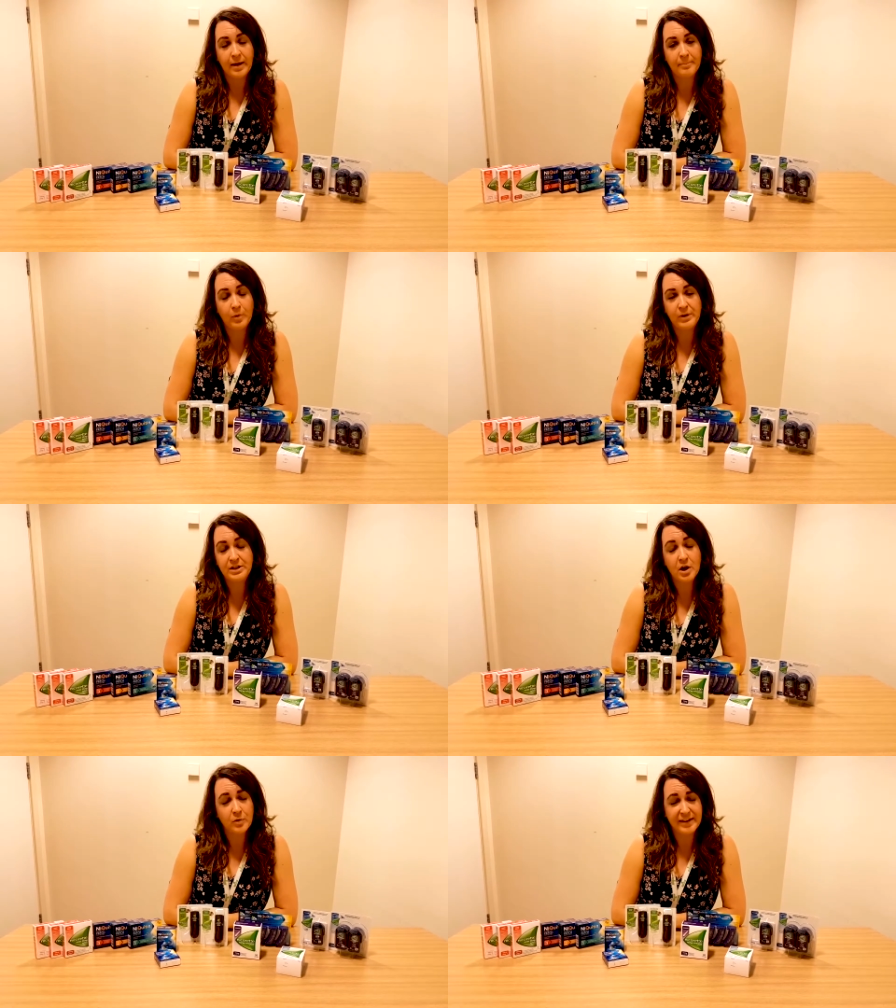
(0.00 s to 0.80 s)
but we
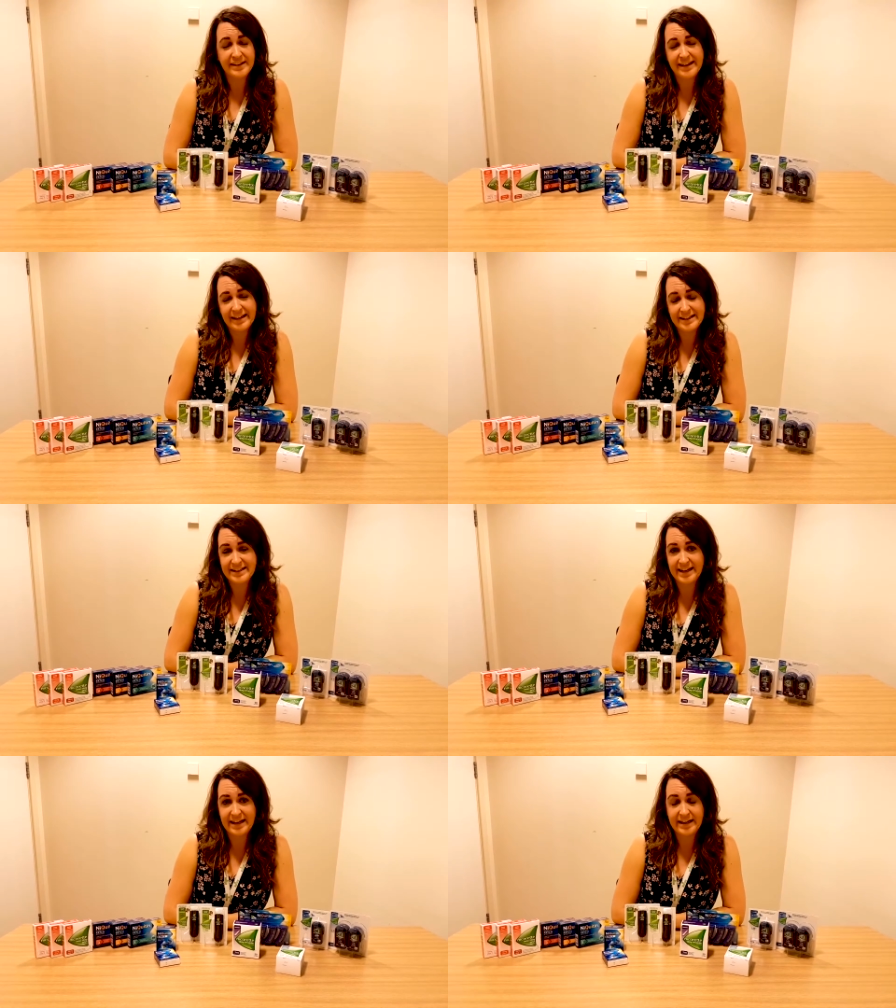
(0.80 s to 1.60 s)
know that
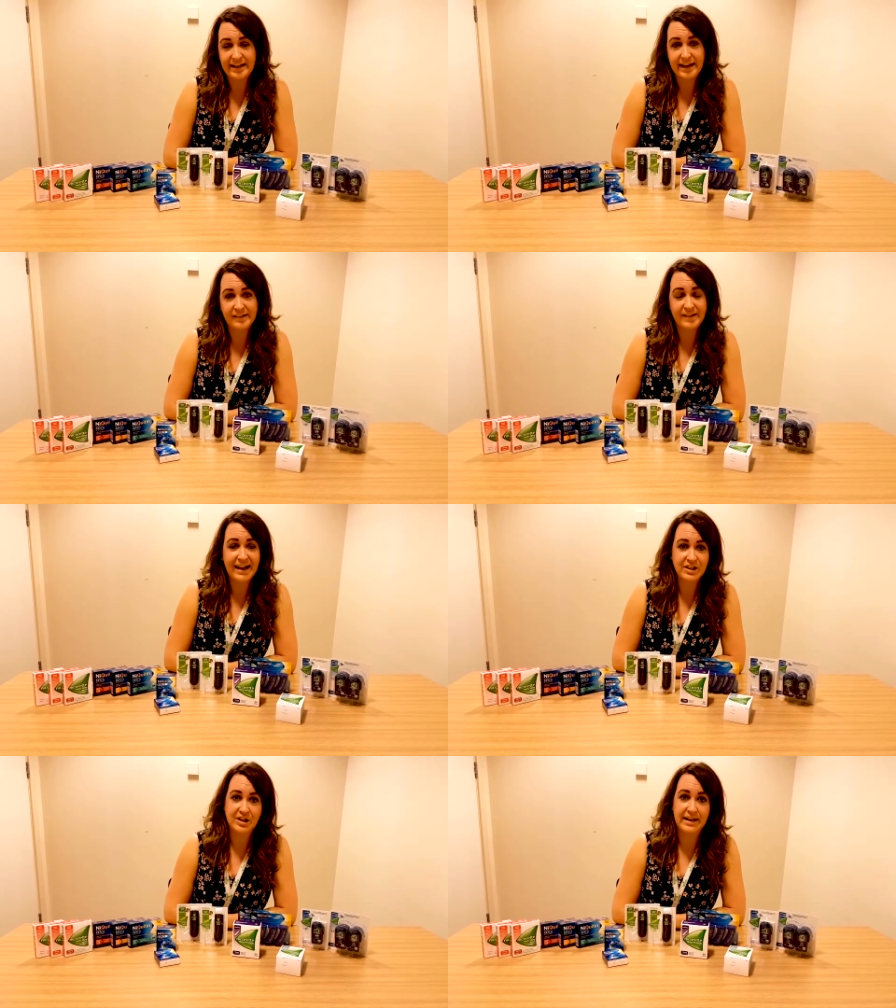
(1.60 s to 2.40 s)
nicotine is
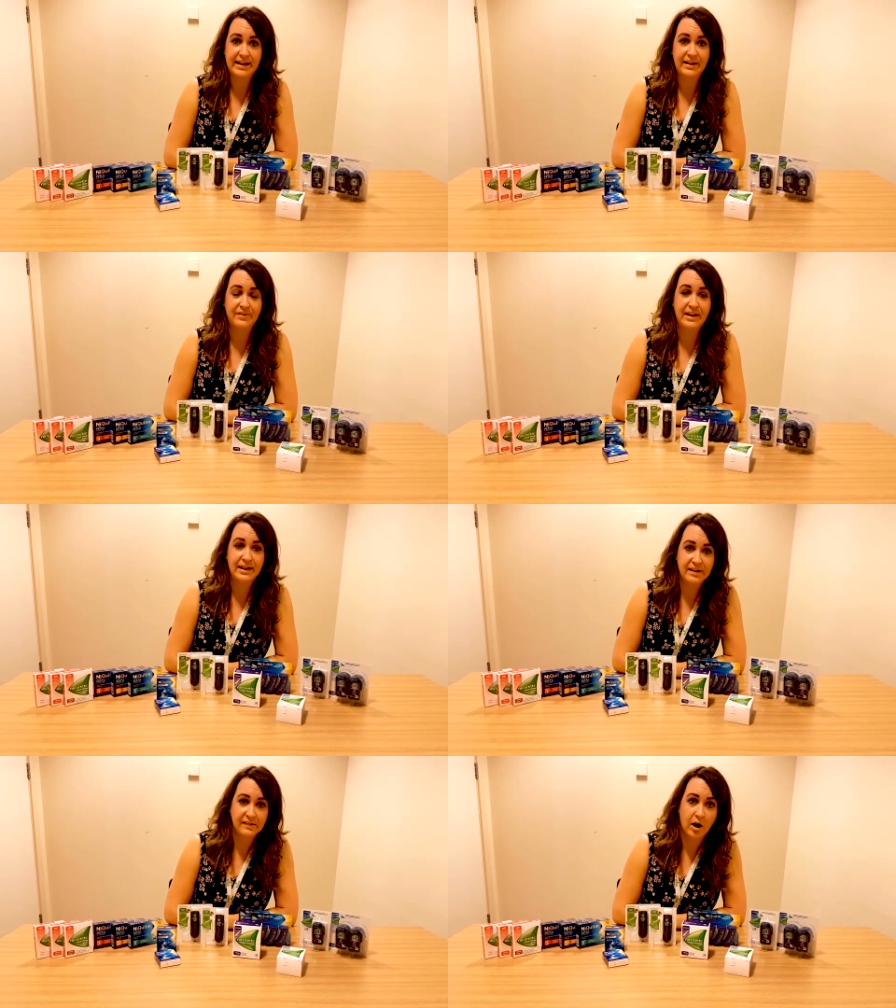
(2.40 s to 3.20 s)
actually the
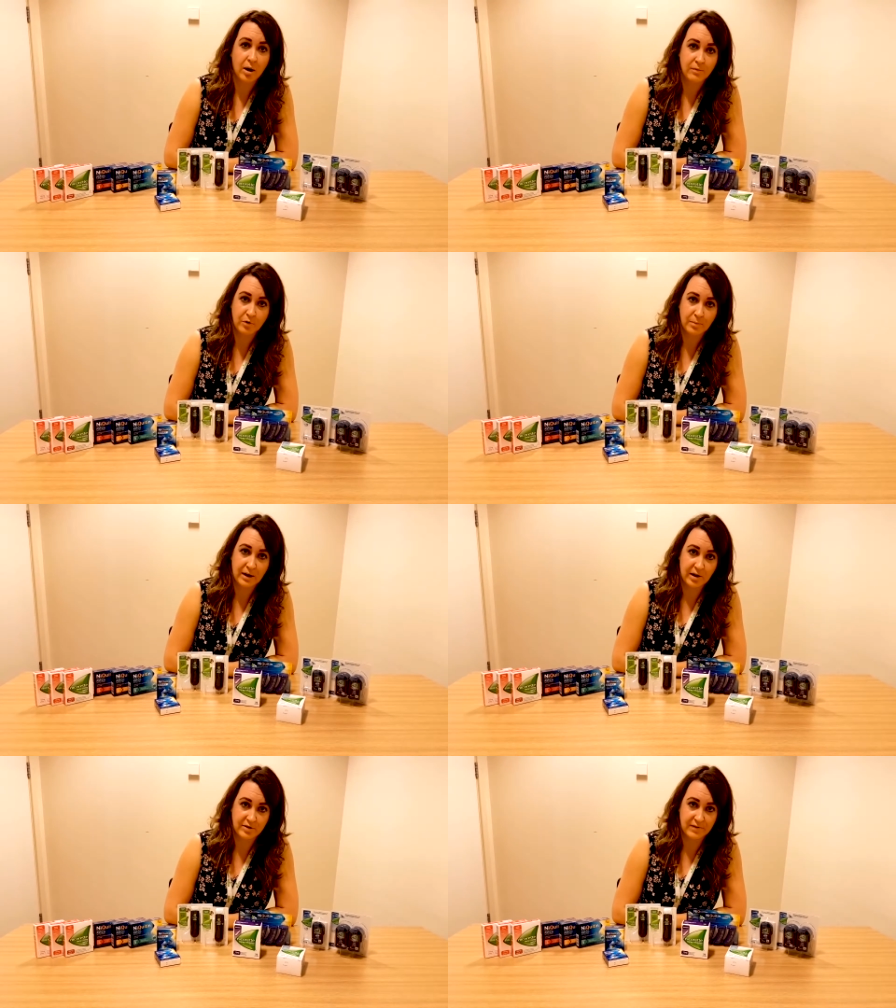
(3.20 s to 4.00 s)
least harmful
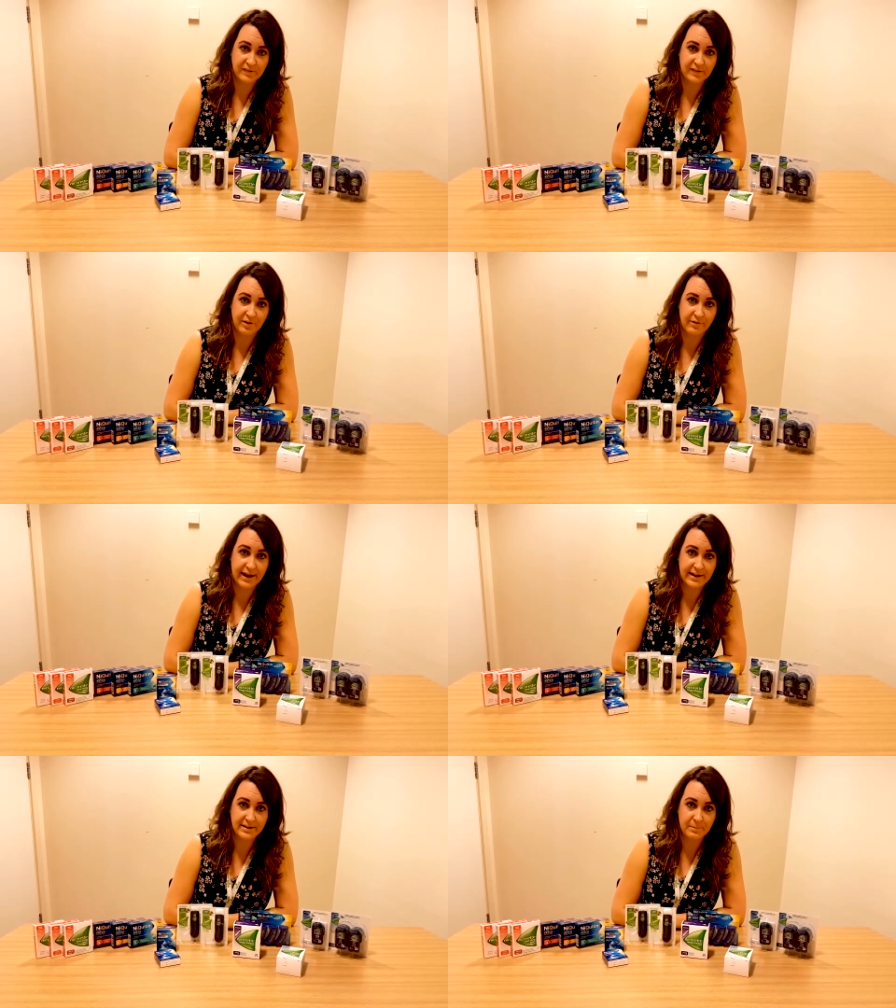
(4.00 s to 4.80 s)
part of the
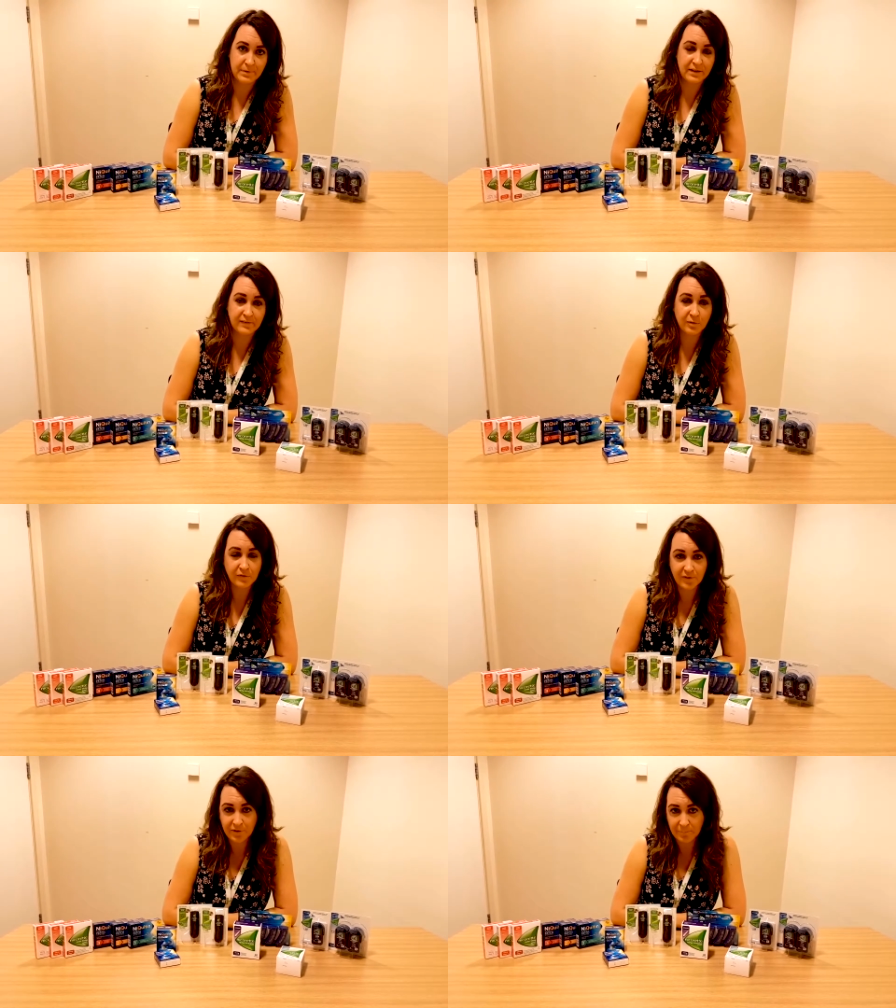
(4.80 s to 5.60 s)
cigarette, but it's
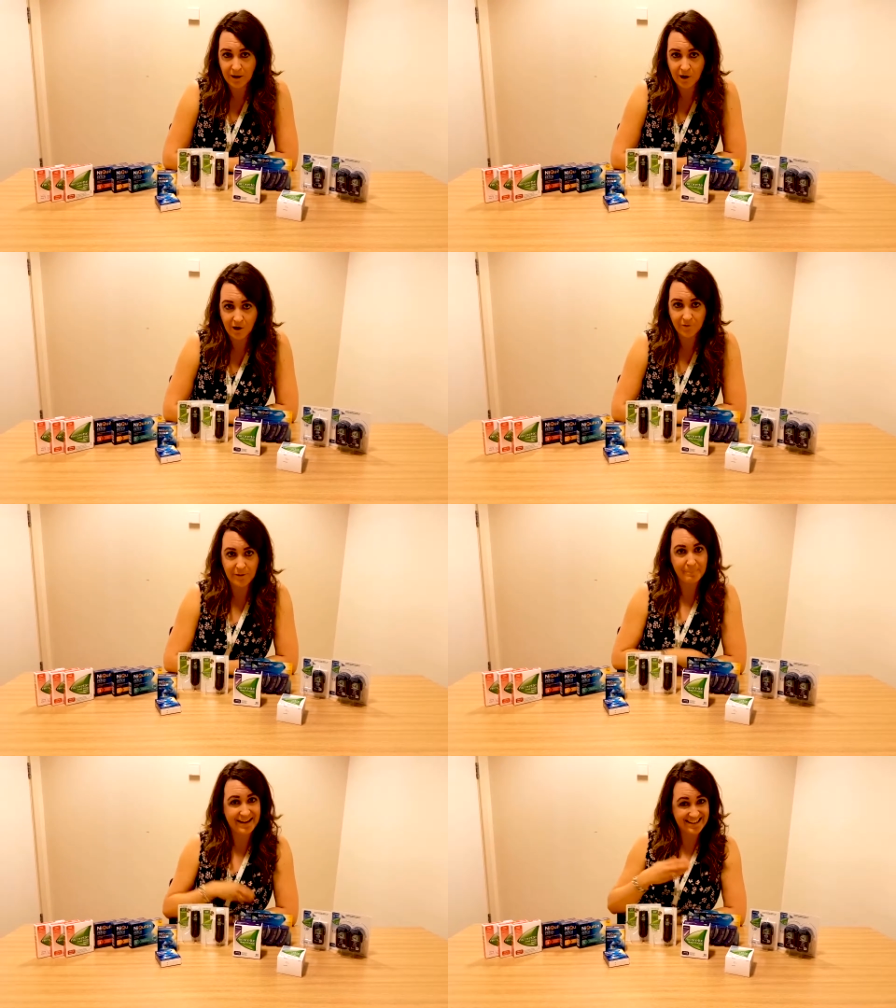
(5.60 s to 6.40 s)
also the part
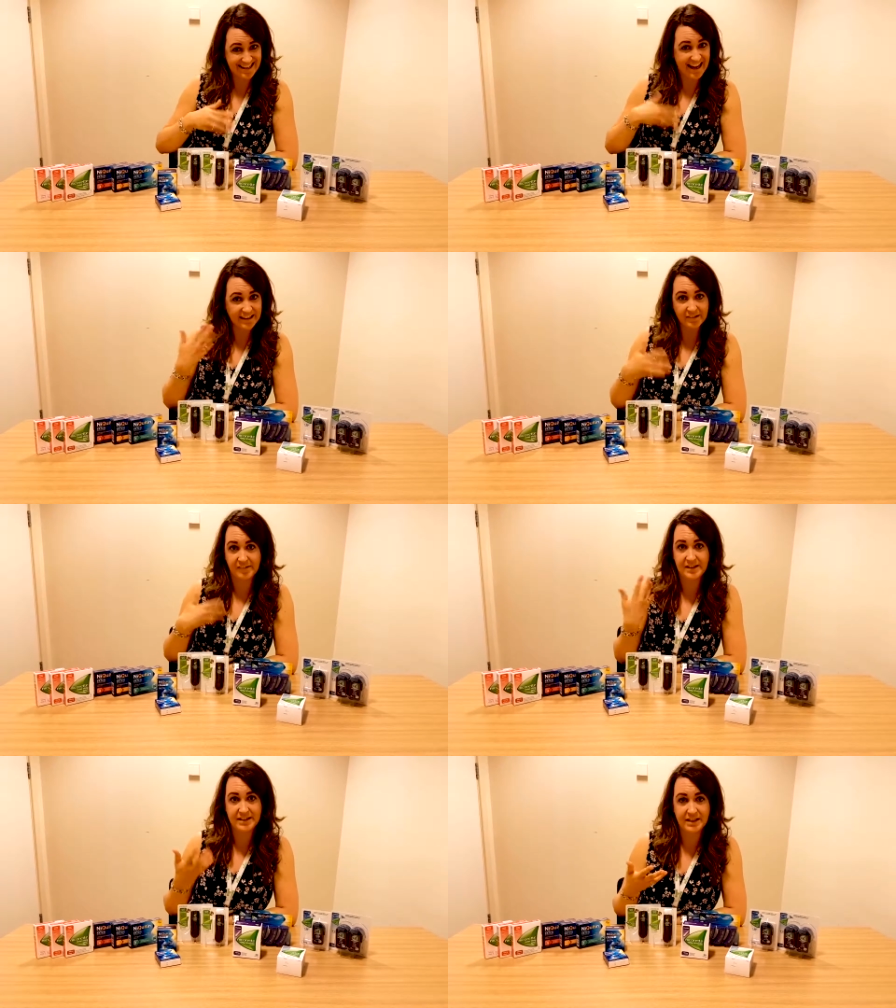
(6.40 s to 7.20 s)
that maintains
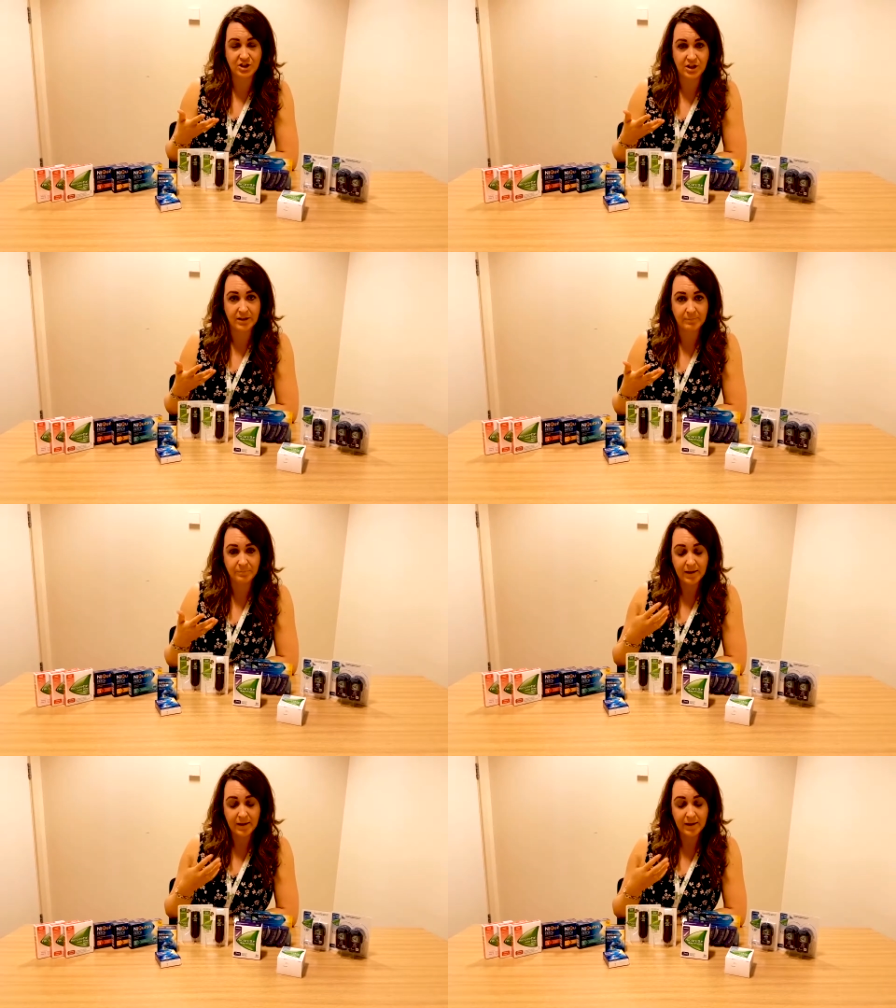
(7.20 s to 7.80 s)
the addiction.